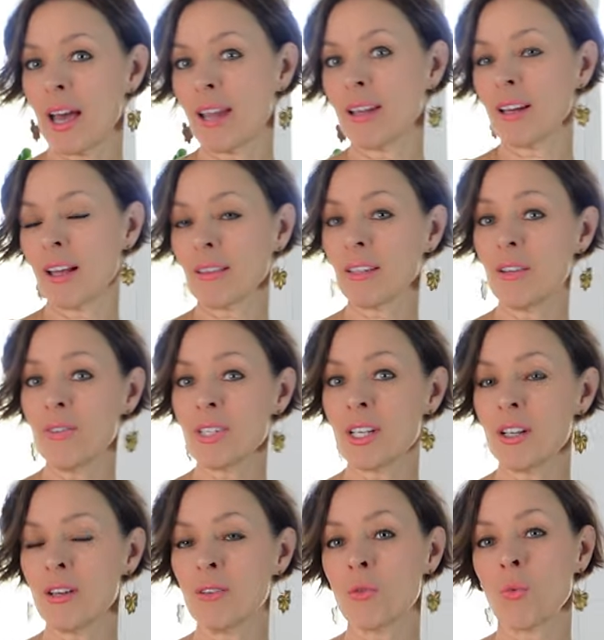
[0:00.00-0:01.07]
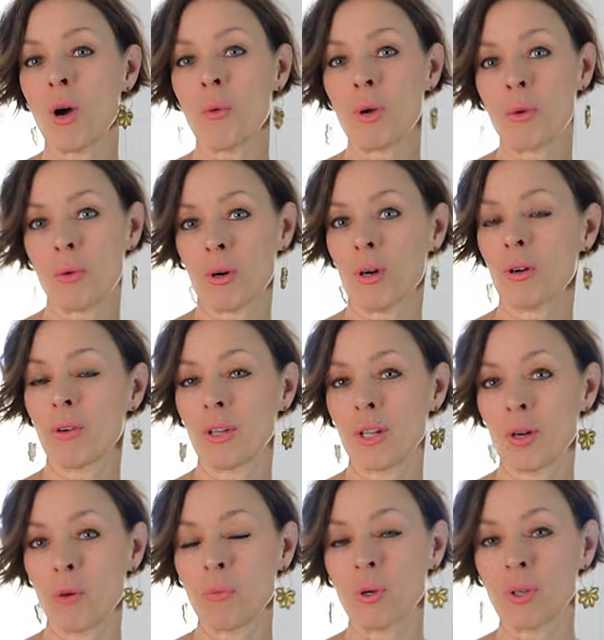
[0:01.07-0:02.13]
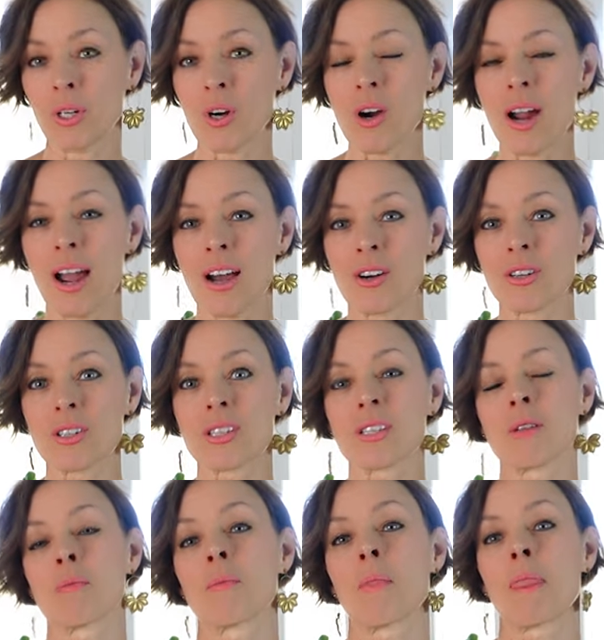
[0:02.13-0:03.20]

had lived in while we were, you know, building our house.